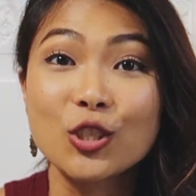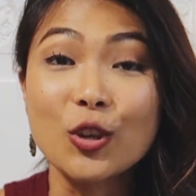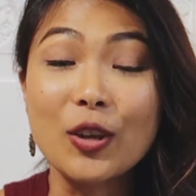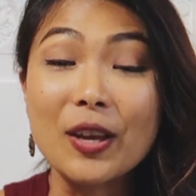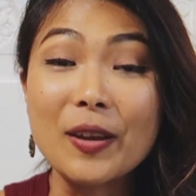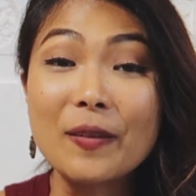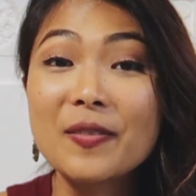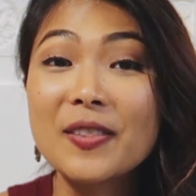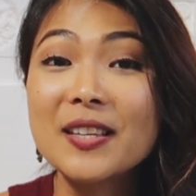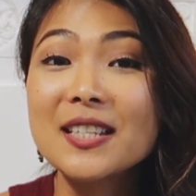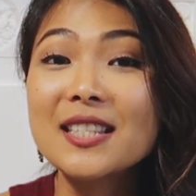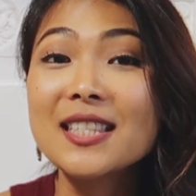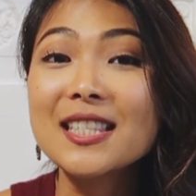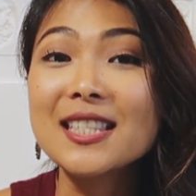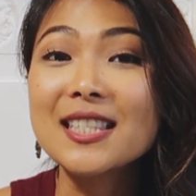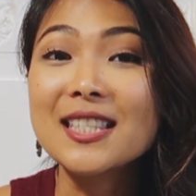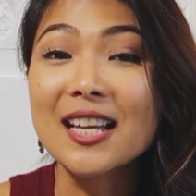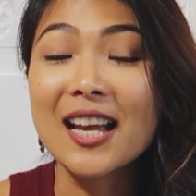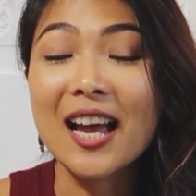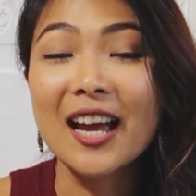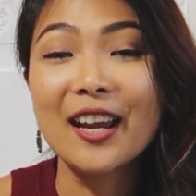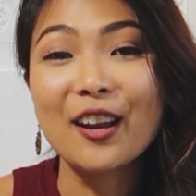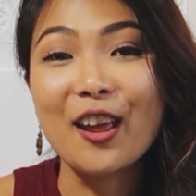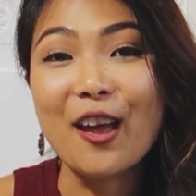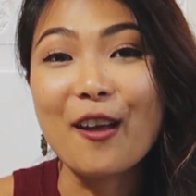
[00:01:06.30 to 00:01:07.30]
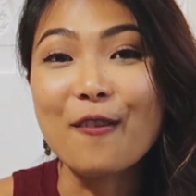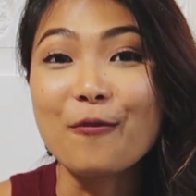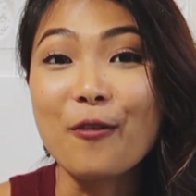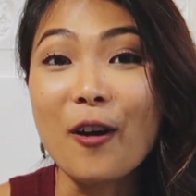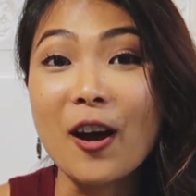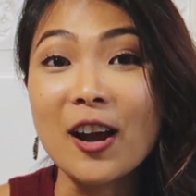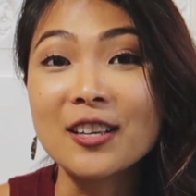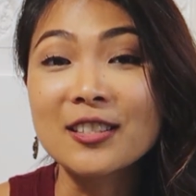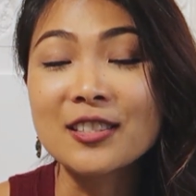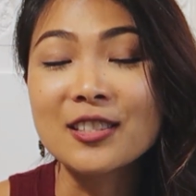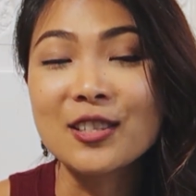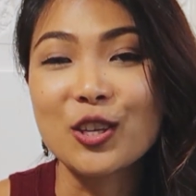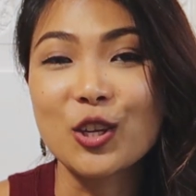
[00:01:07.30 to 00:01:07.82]
So if this is the kind of
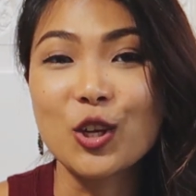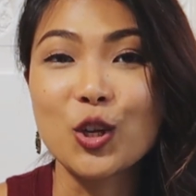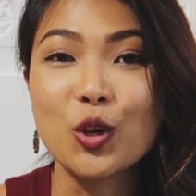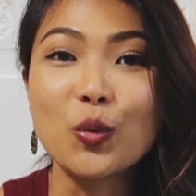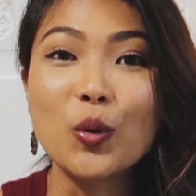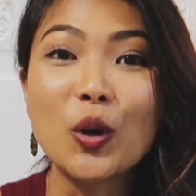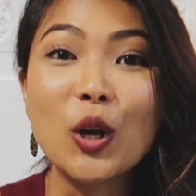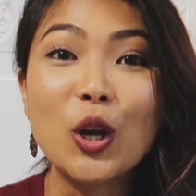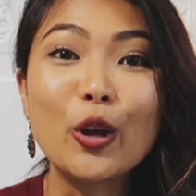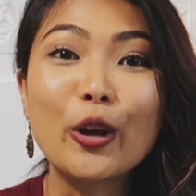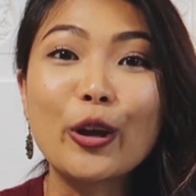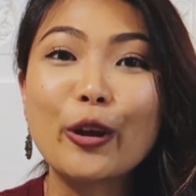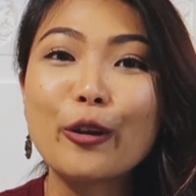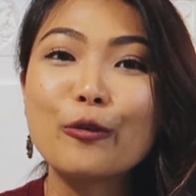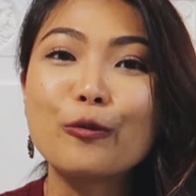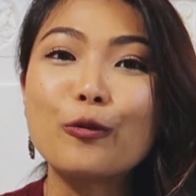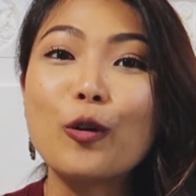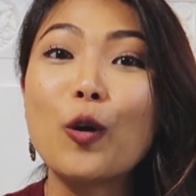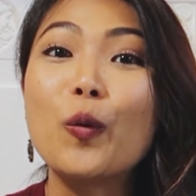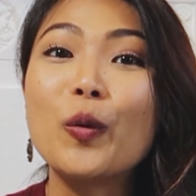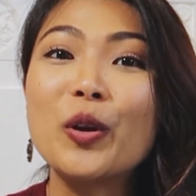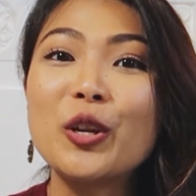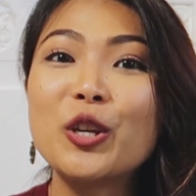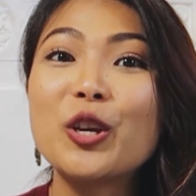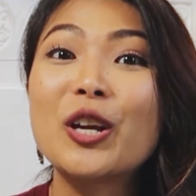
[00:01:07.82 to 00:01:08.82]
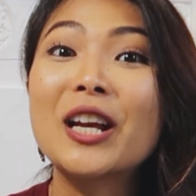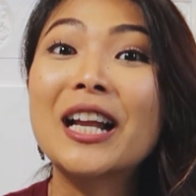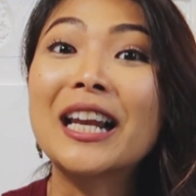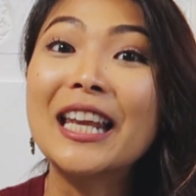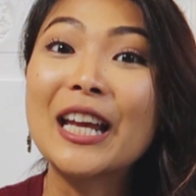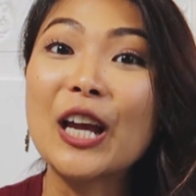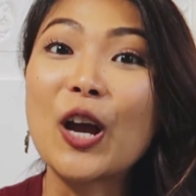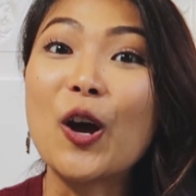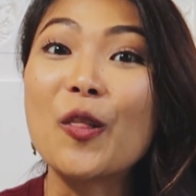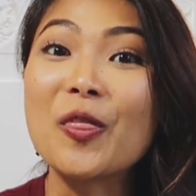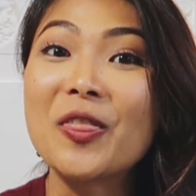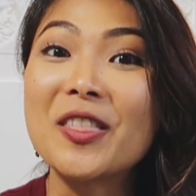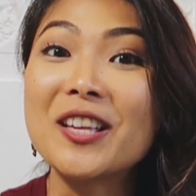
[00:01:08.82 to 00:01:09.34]
advice that you were looking for when you
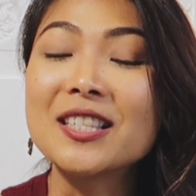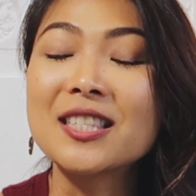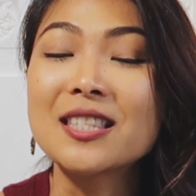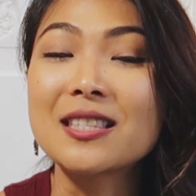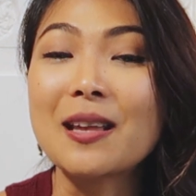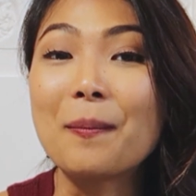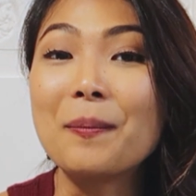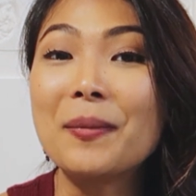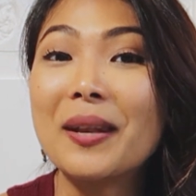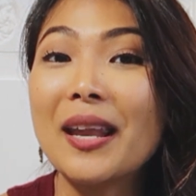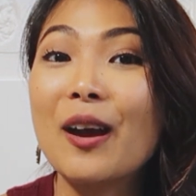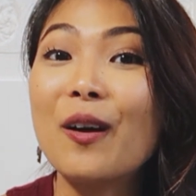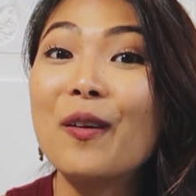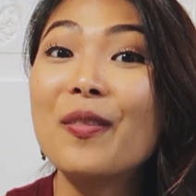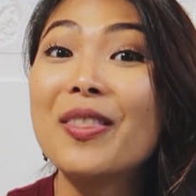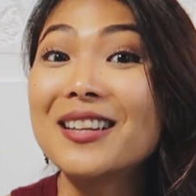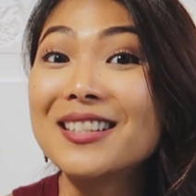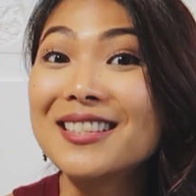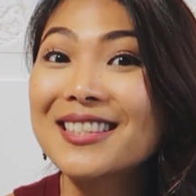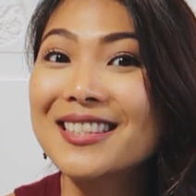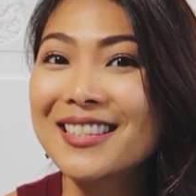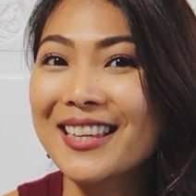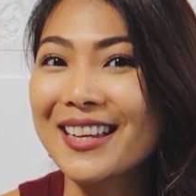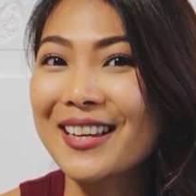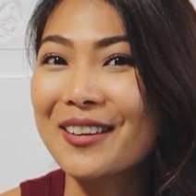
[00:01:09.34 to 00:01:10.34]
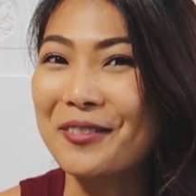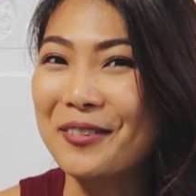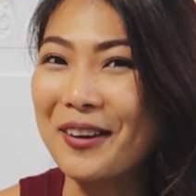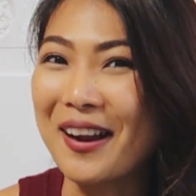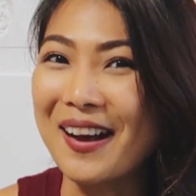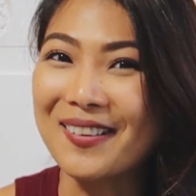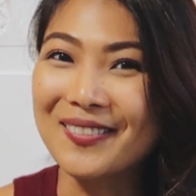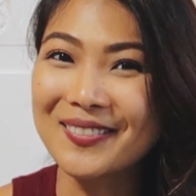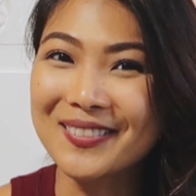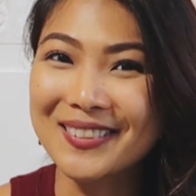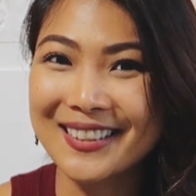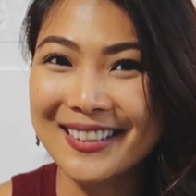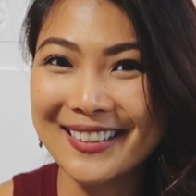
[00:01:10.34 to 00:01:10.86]
click on this thumbnail, then stick
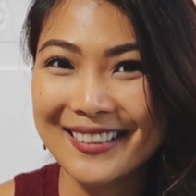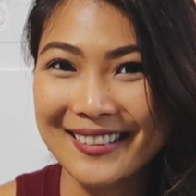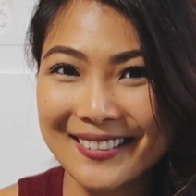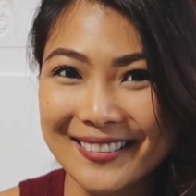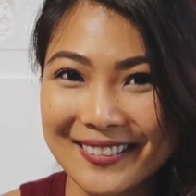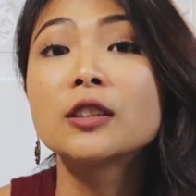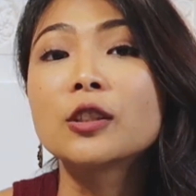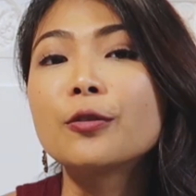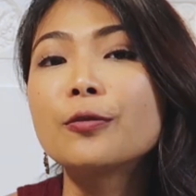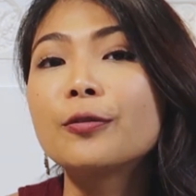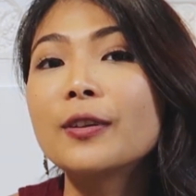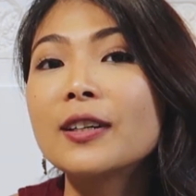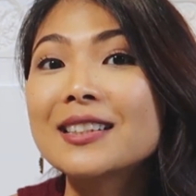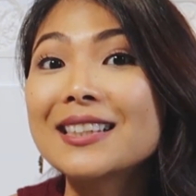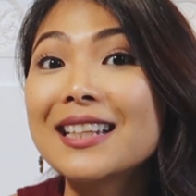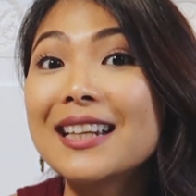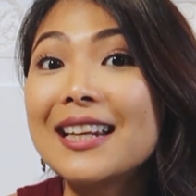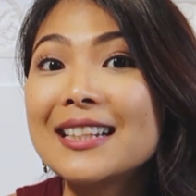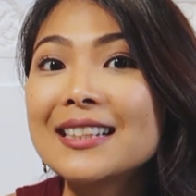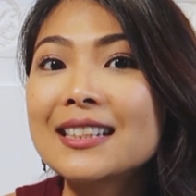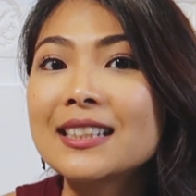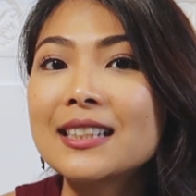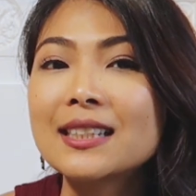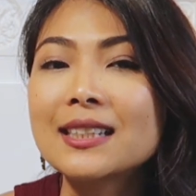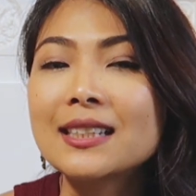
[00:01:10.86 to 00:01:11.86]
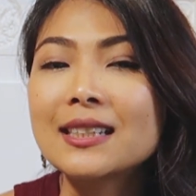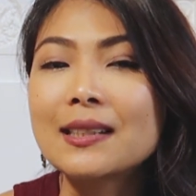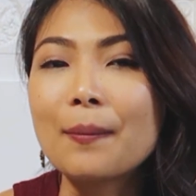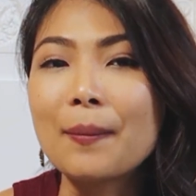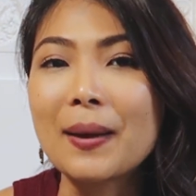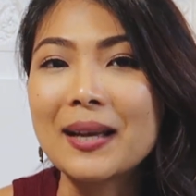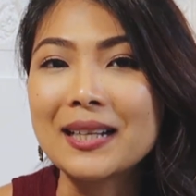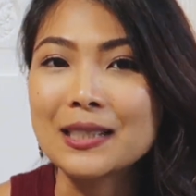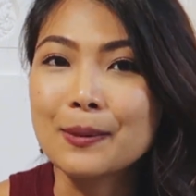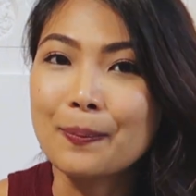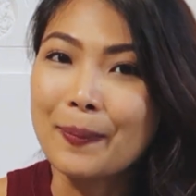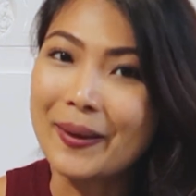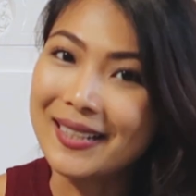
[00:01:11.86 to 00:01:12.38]
around. So first, let's set
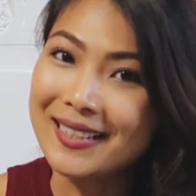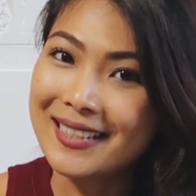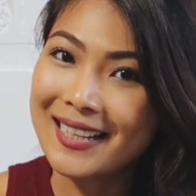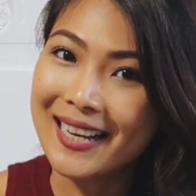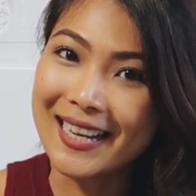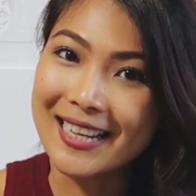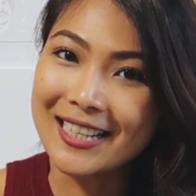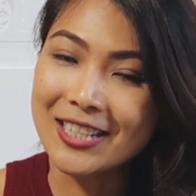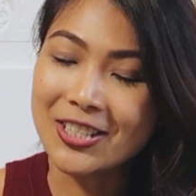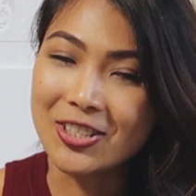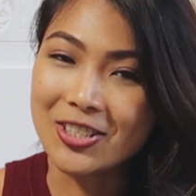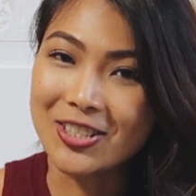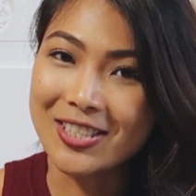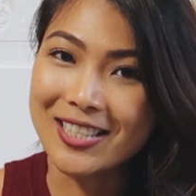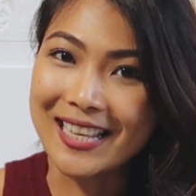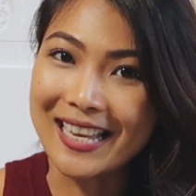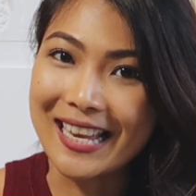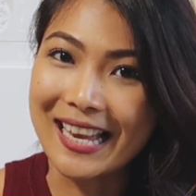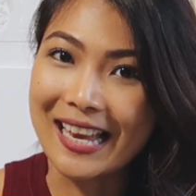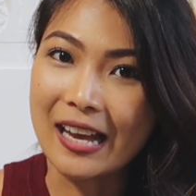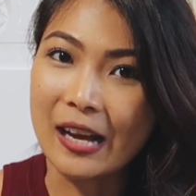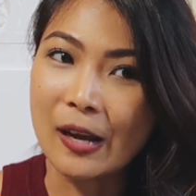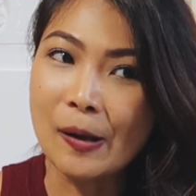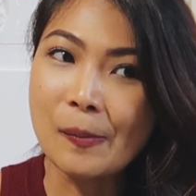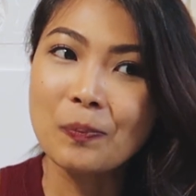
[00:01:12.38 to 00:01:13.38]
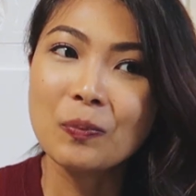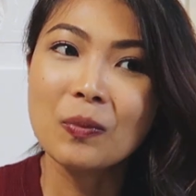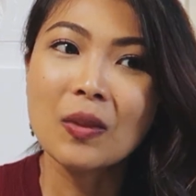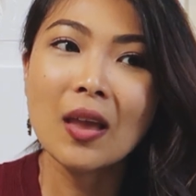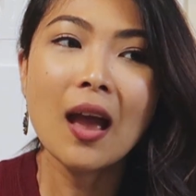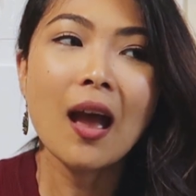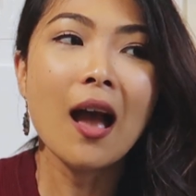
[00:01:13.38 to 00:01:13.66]
some expectations here.